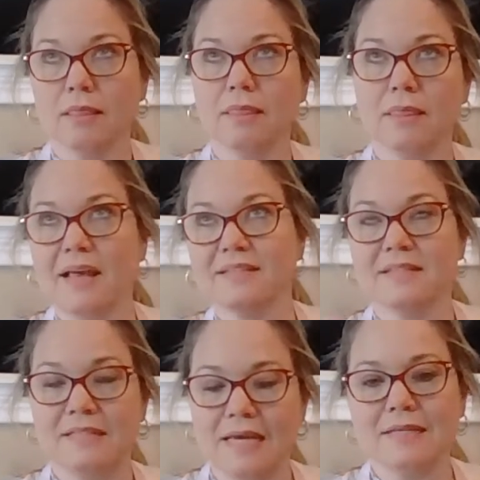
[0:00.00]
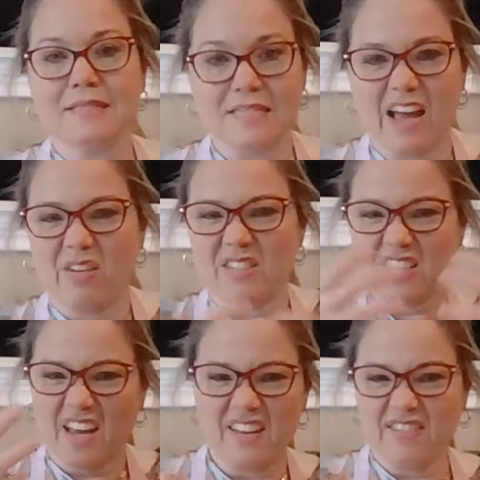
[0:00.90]
less dense now. It's
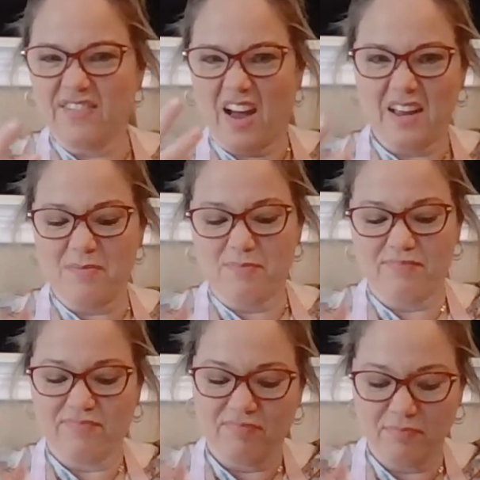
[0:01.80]
kind of gotten